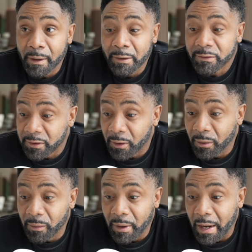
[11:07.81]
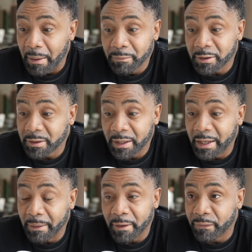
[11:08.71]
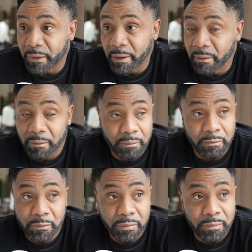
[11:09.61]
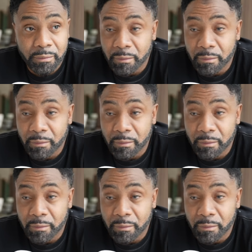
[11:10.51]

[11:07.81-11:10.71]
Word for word: So I'm just gonna keep this thing